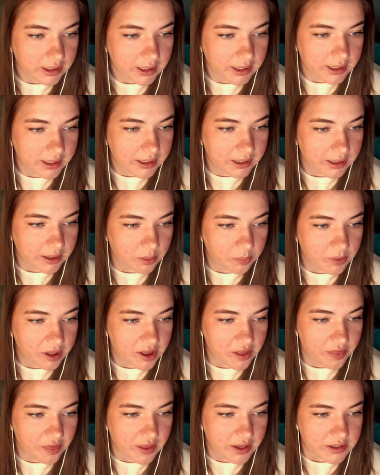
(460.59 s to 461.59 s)

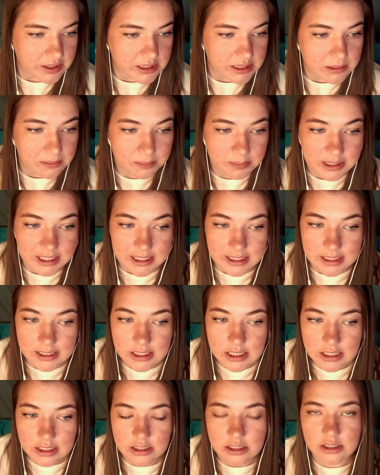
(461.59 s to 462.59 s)
And then
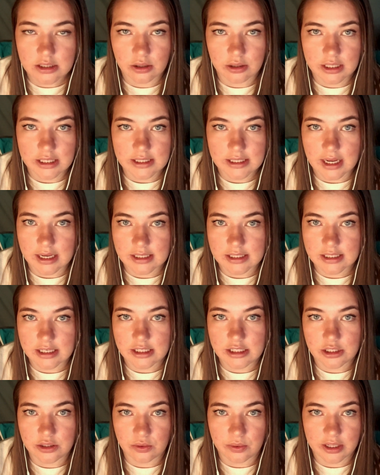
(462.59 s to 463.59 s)
speed. So this has
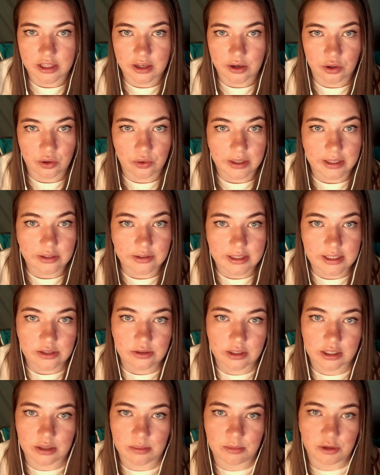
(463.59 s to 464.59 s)
to do with how quickly
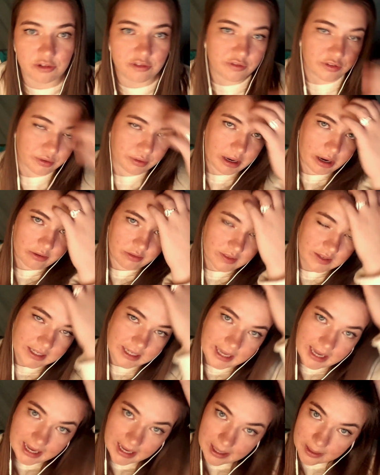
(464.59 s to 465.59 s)
you can move throughout the
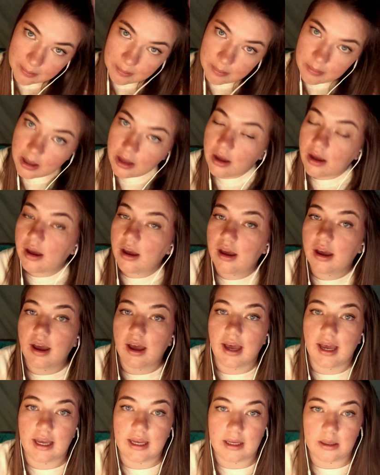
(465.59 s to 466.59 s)
game,
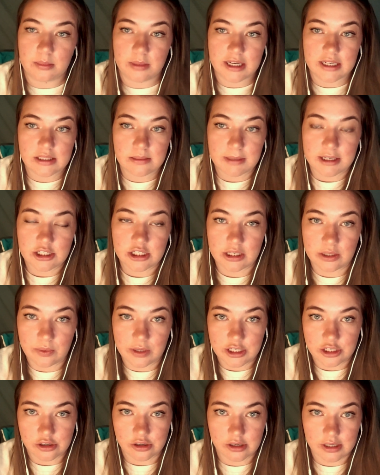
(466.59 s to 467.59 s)
especially
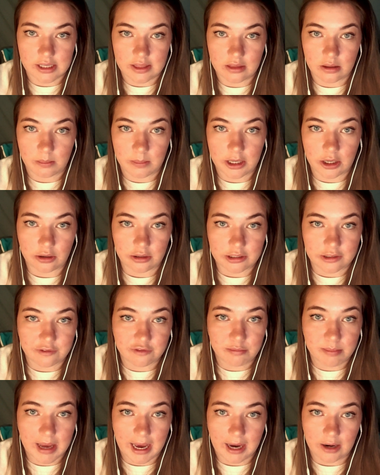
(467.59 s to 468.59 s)
when you're in the middle
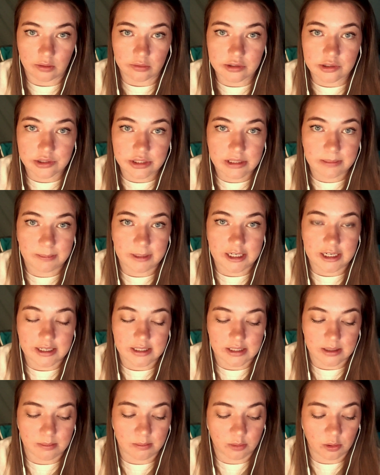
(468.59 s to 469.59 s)
of battles. Speed
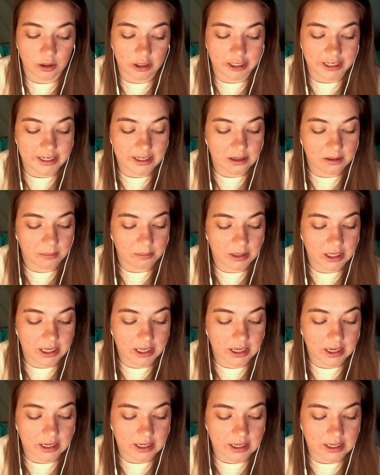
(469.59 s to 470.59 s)
is important
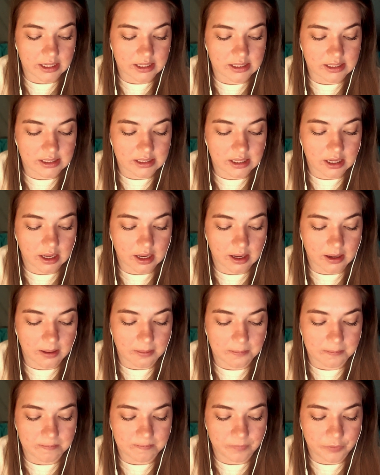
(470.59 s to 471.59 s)
because
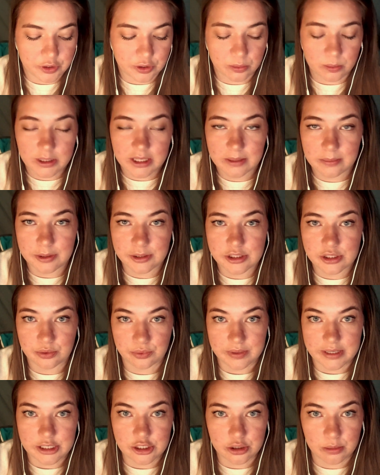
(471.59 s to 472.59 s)
you'll be able to
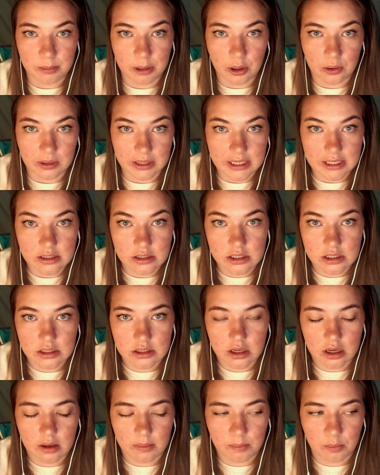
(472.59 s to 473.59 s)
reach
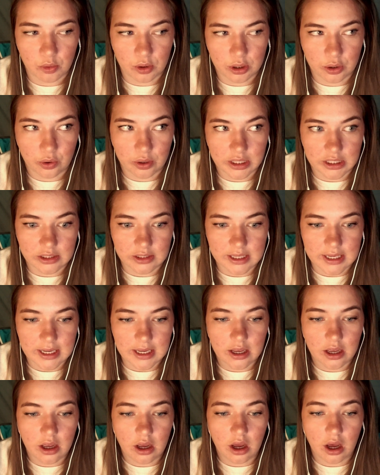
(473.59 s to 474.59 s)
opponents more quickly,